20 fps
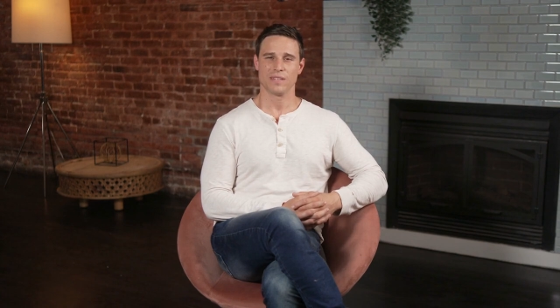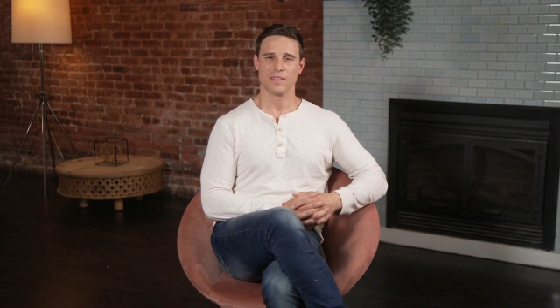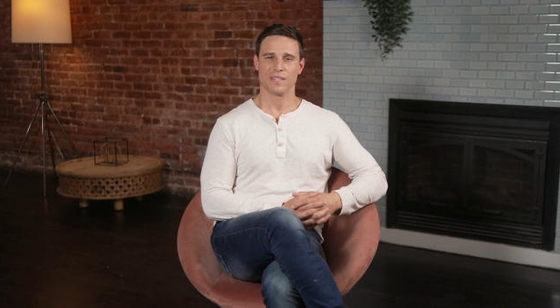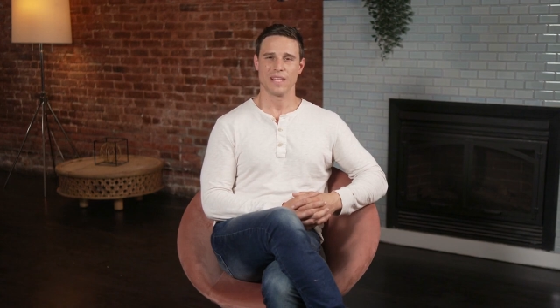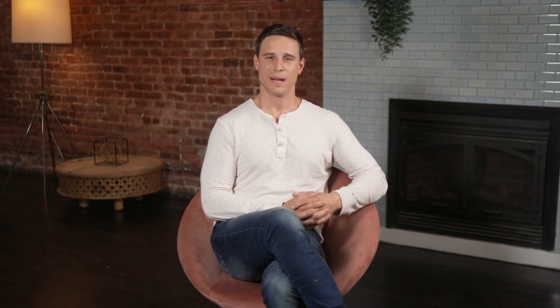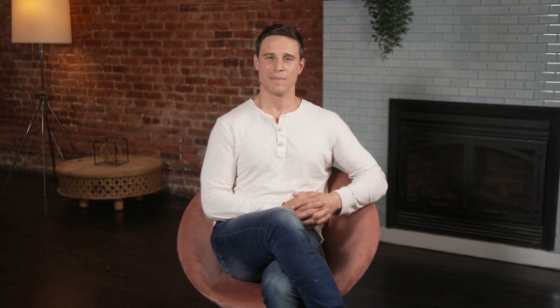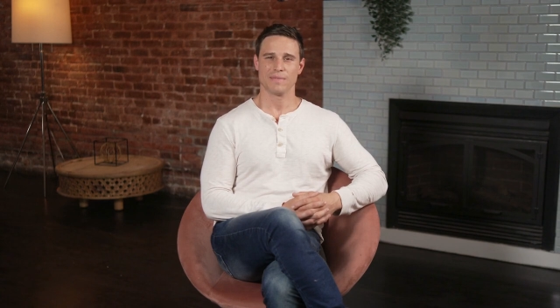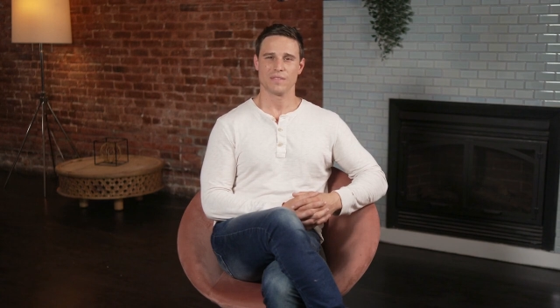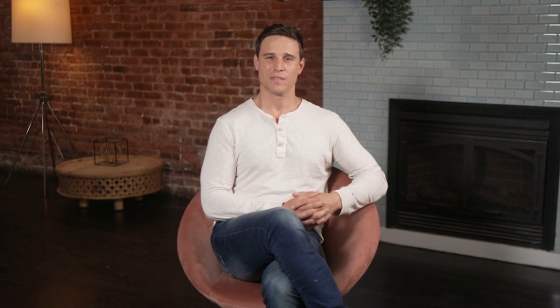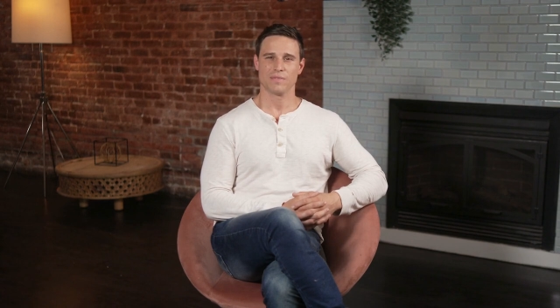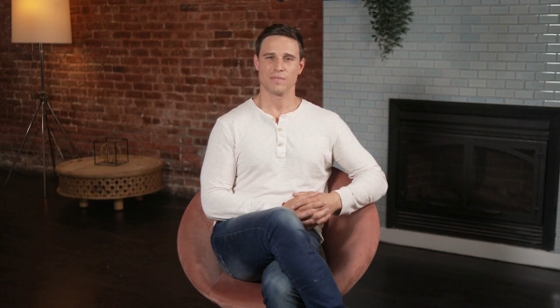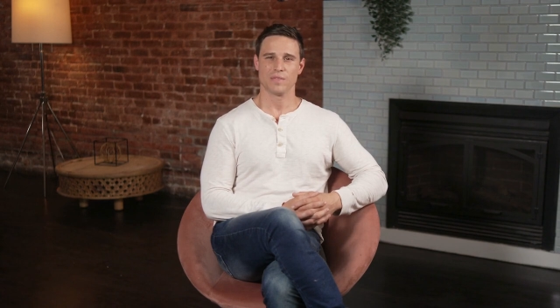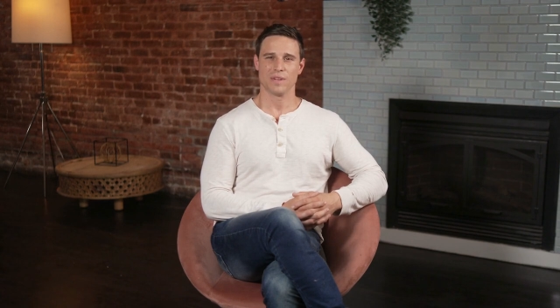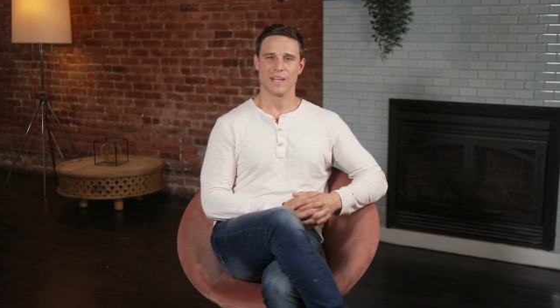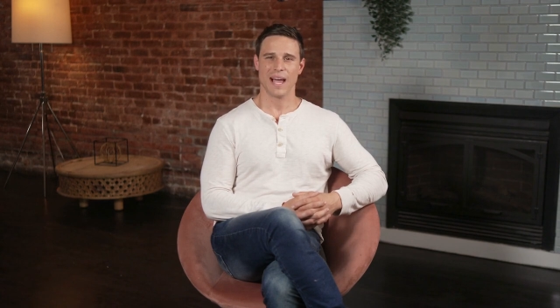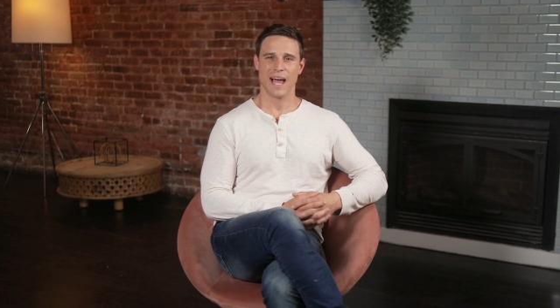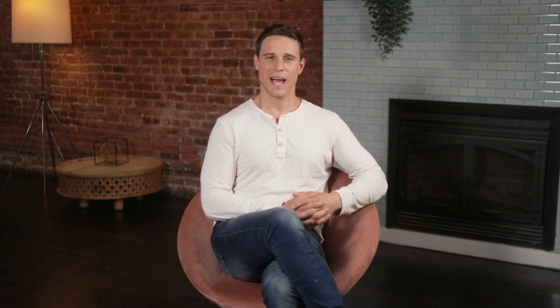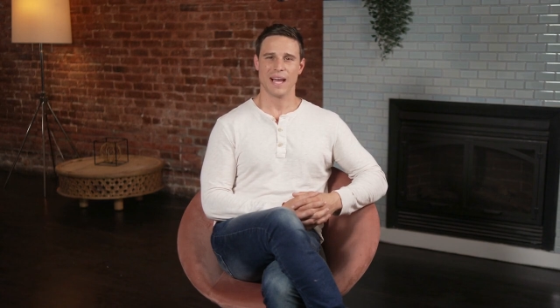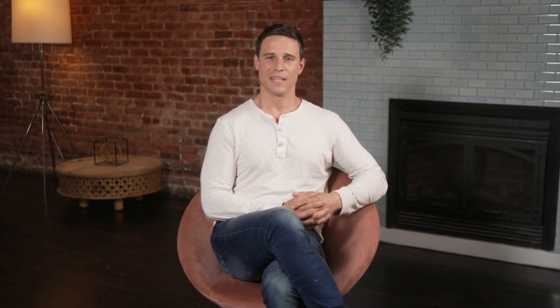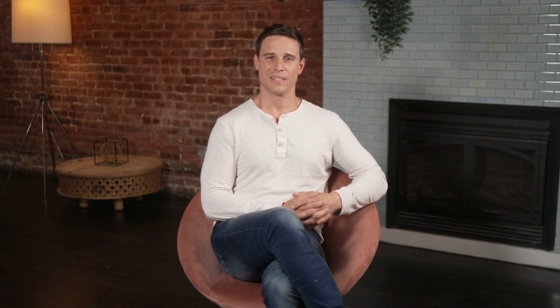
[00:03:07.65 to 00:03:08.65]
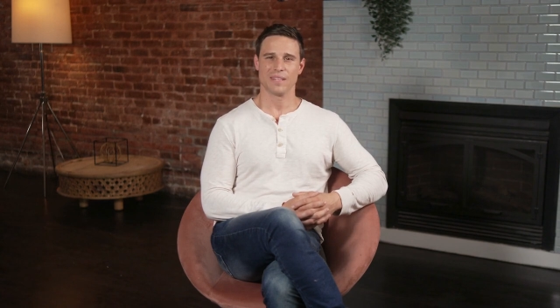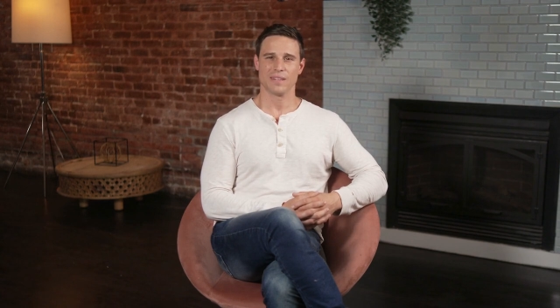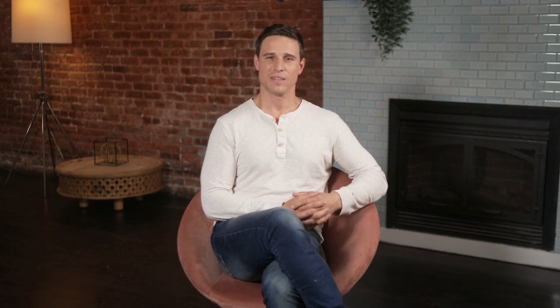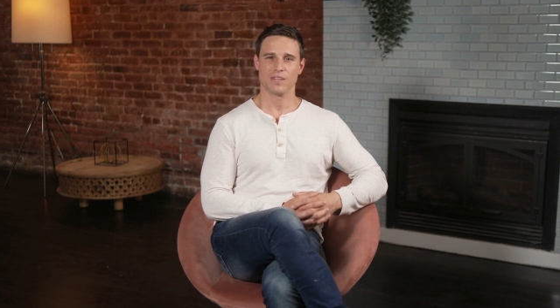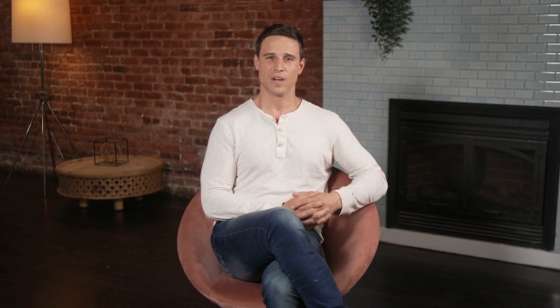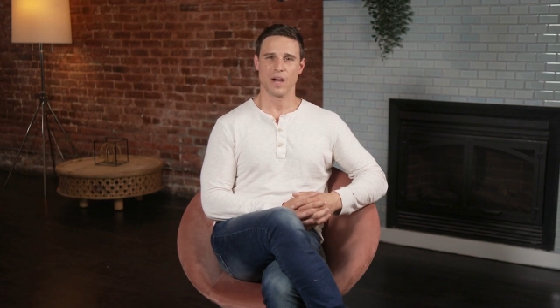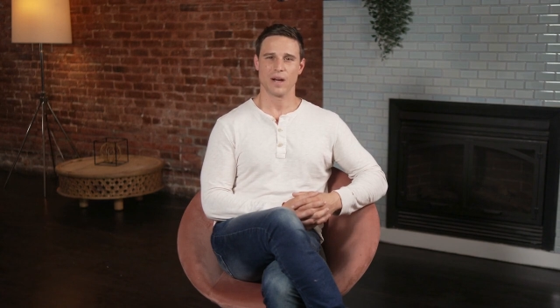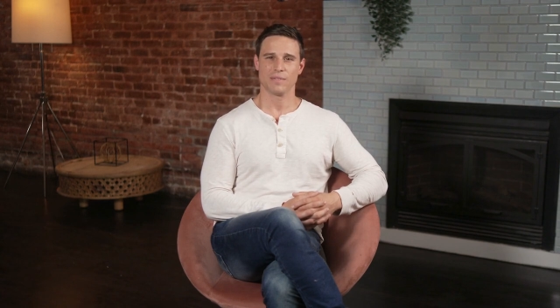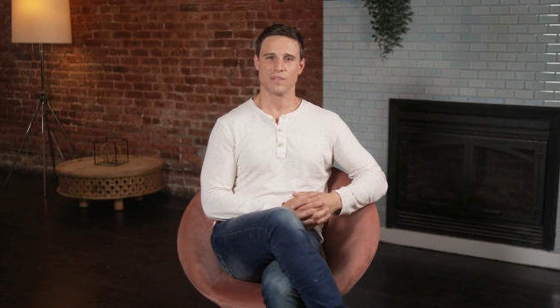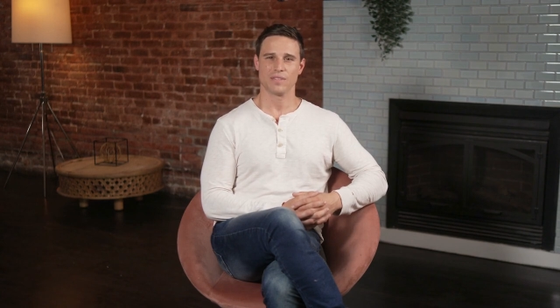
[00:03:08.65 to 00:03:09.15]
depths of React and
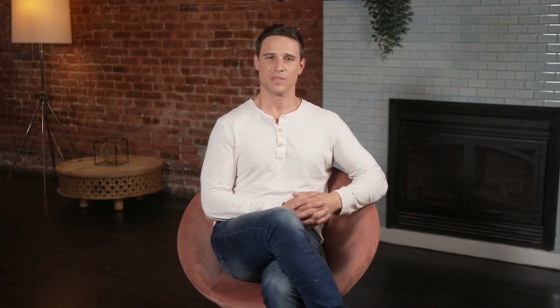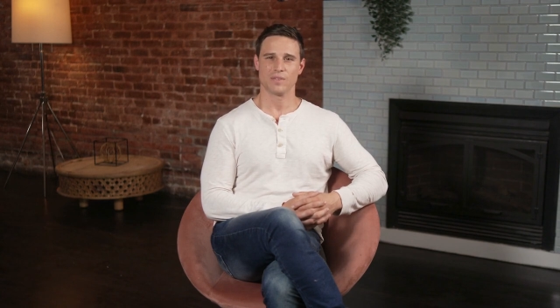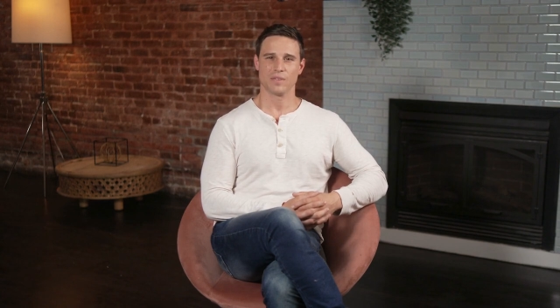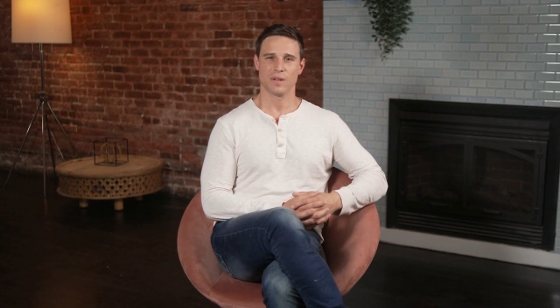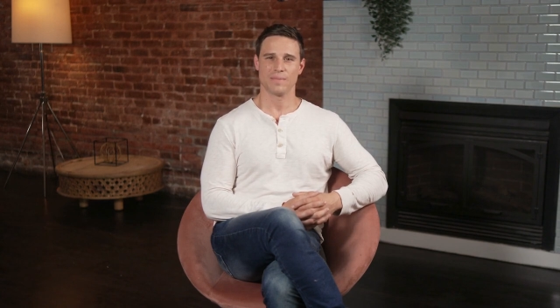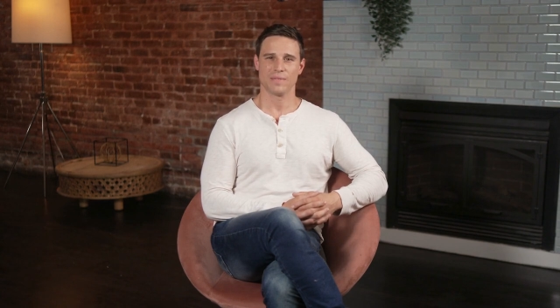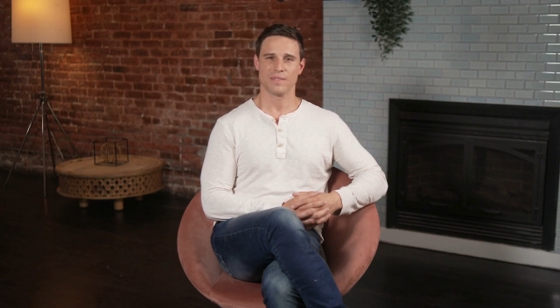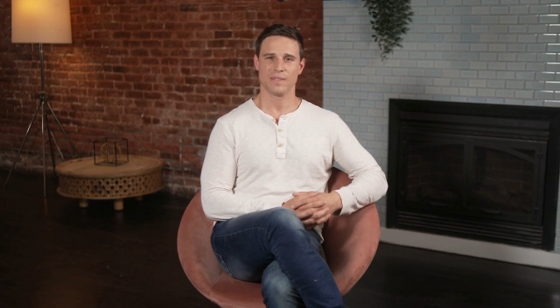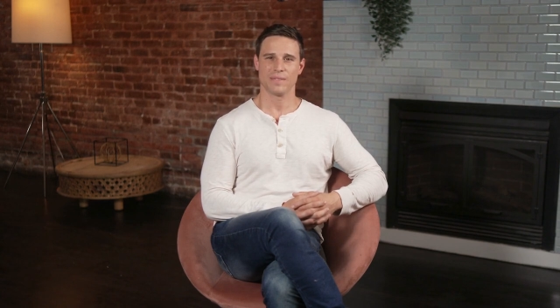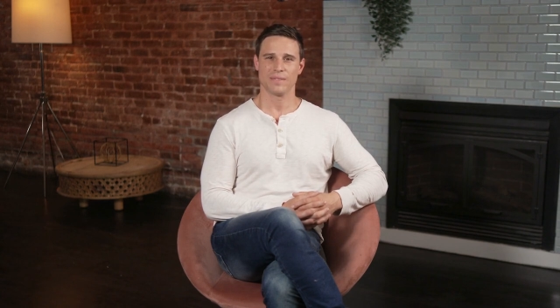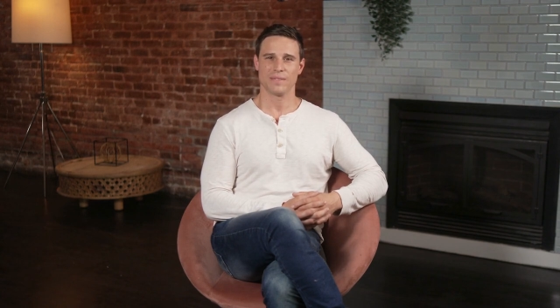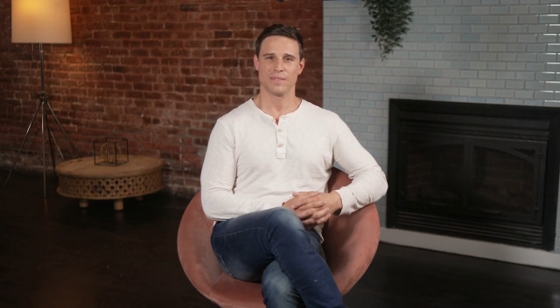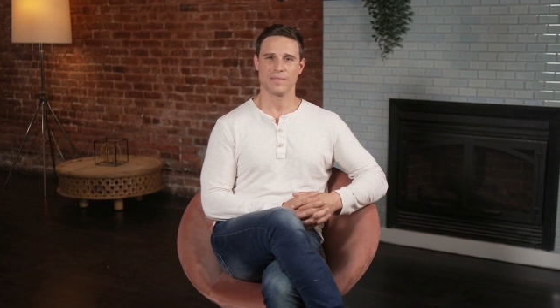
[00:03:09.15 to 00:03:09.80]
JavaScript,